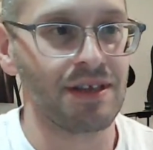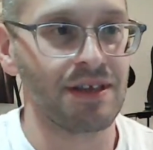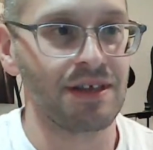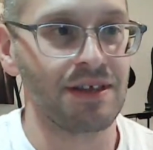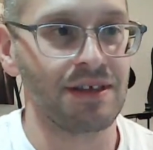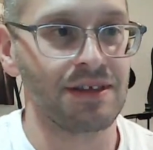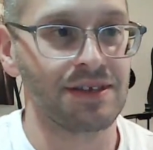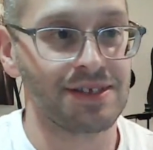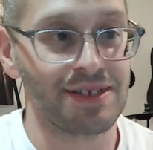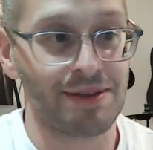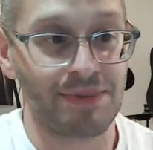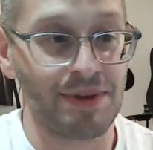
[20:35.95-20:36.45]

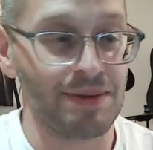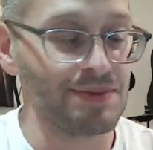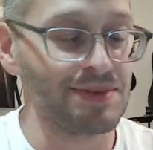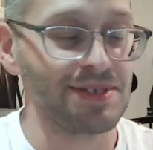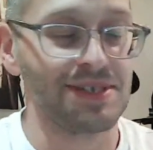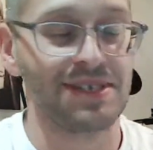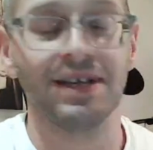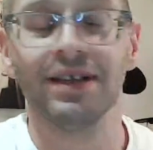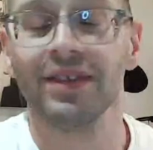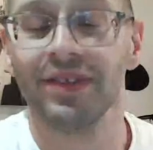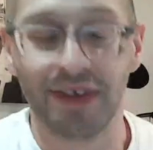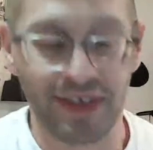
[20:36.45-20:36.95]
It's sometimes
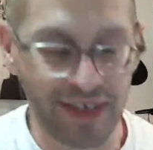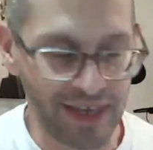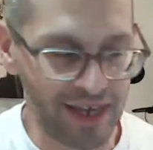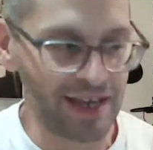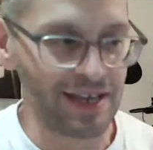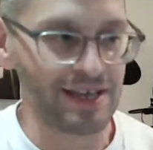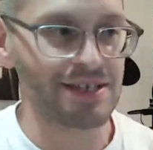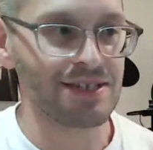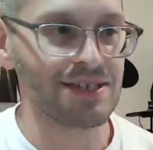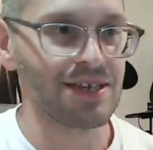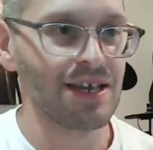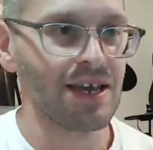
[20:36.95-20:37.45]
still the
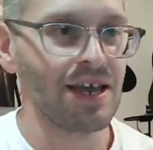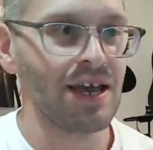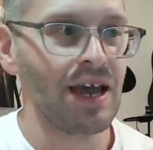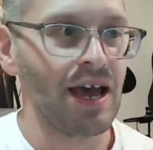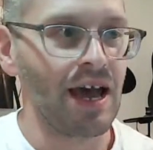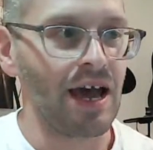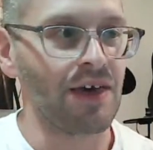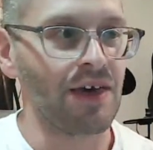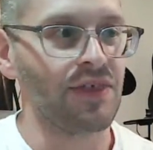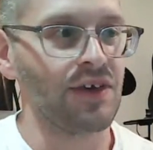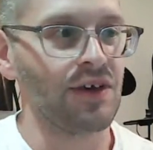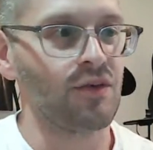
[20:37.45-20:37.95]
case.
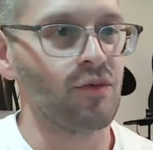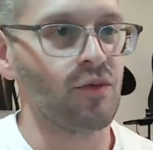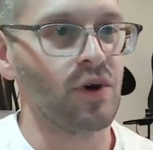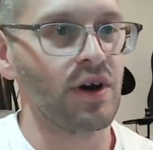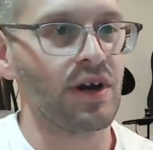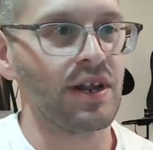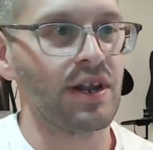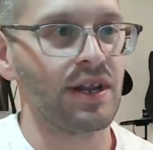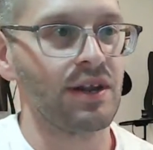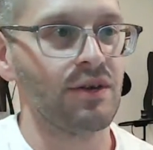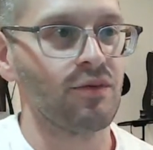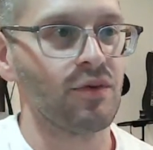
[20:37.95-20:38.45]
I think
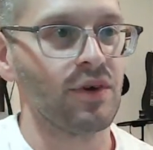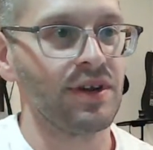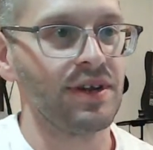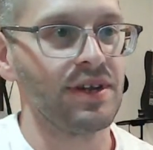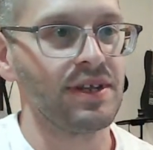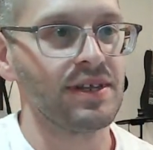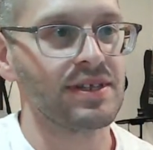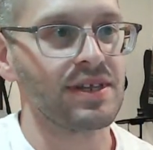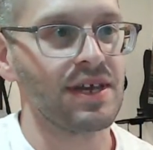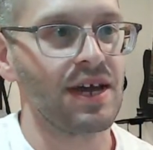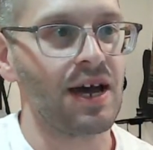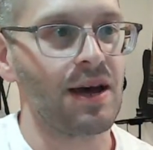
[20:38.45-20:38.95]
what
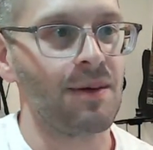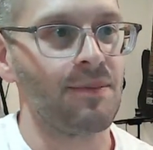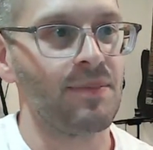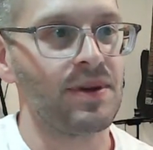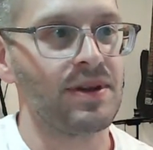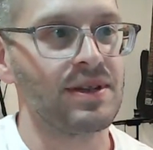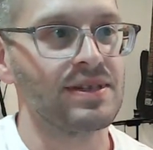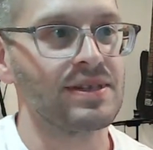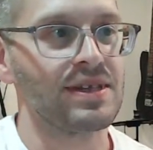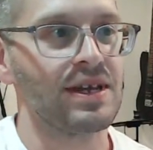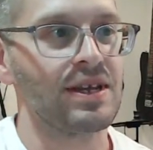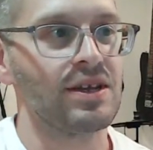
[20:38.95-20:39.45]
needs to happen
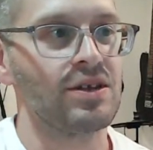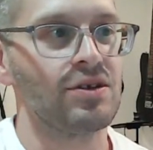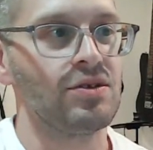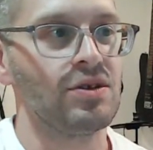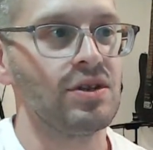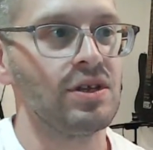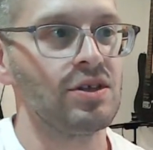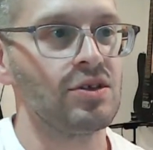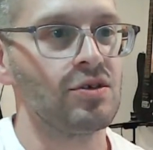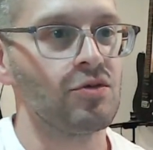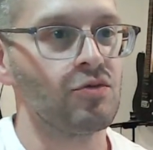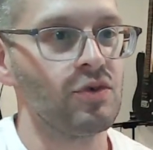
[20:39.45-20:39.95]
is that you
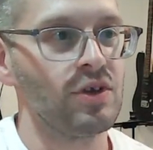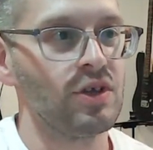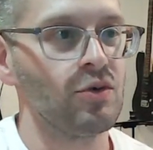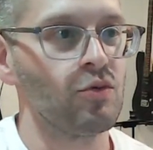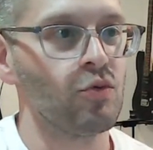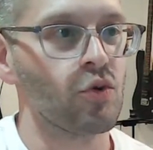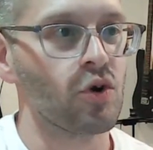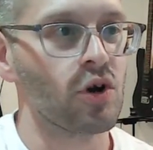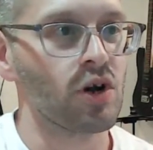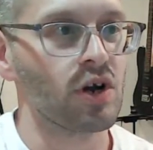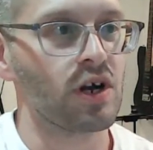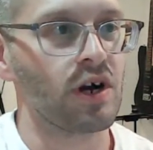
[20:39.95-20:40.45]
need to really
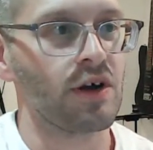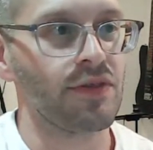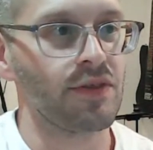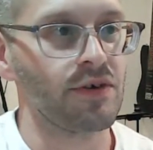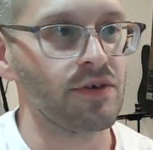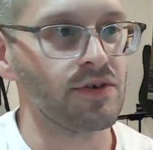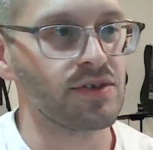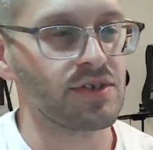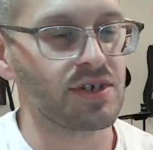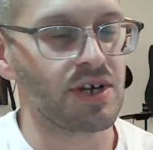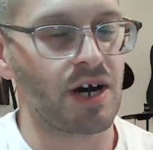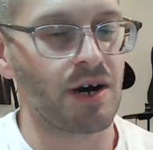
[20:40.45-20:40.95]
work on
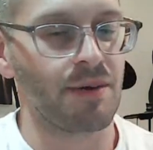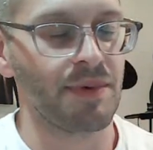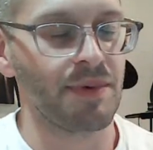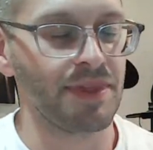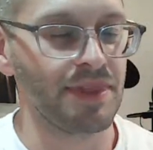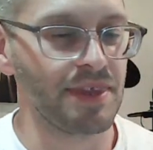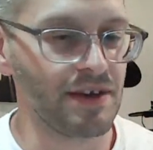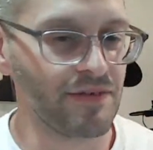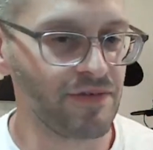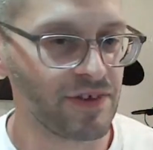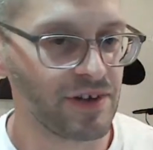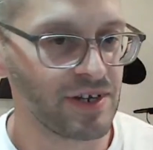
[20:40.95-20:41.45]
those common
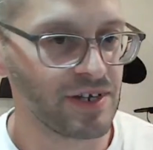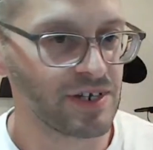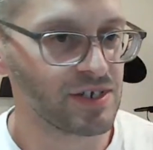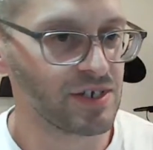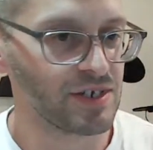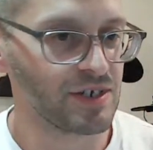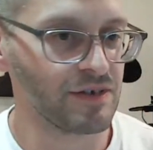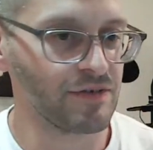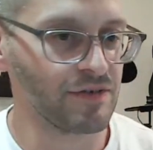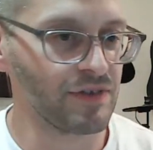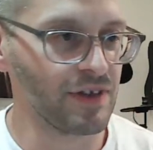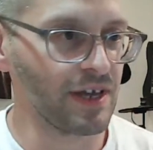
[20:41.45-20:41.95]
definitions
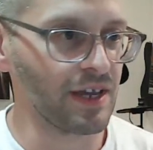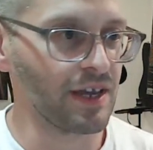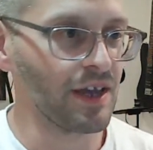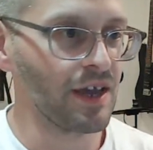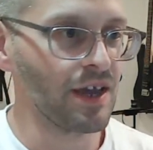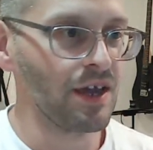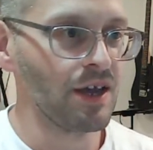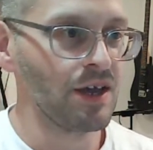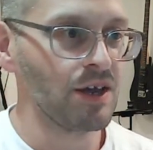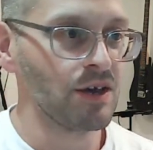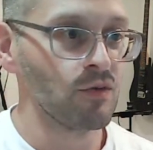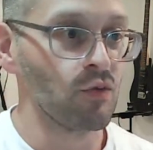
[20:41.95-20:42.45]
of like,
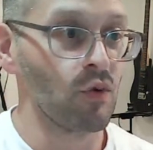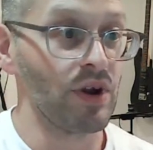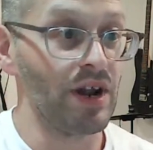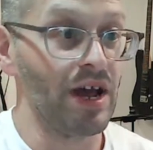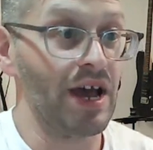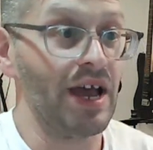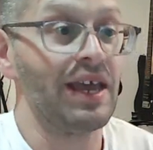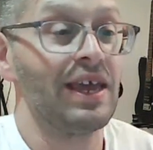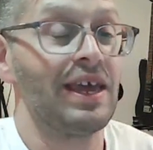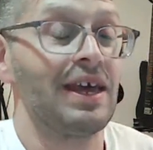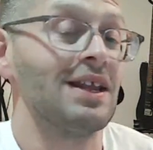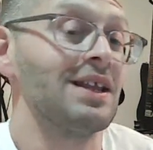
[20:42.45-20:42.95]
when
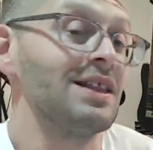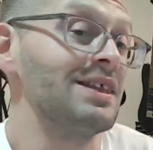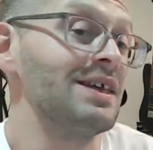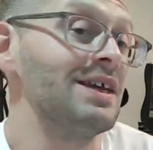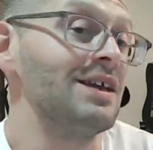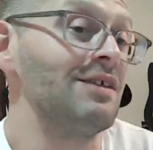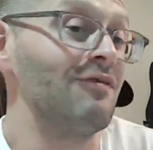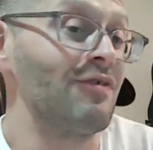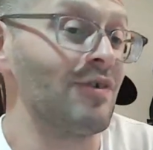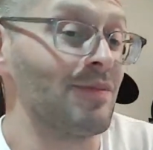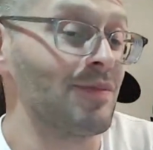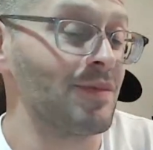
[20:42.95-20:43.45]
I get a
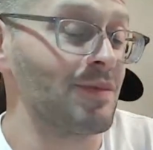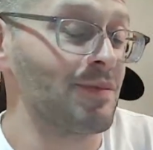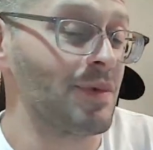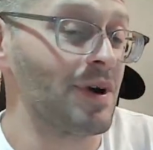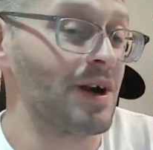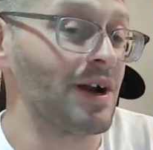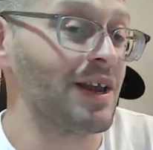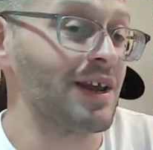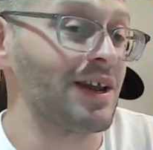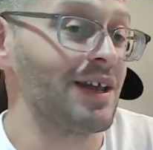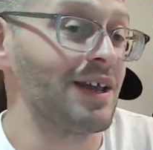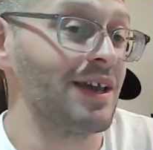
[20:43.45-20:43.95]
lead from
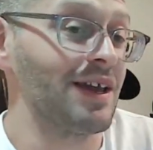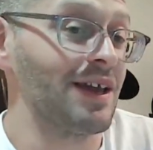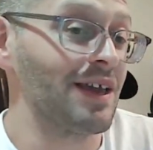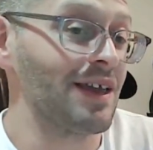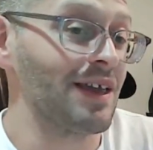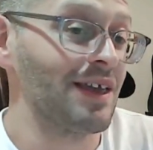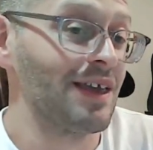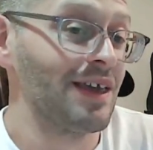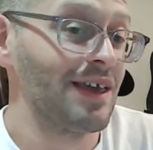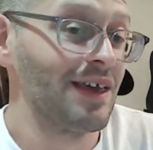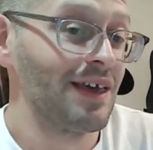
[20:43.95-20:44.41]
marketing,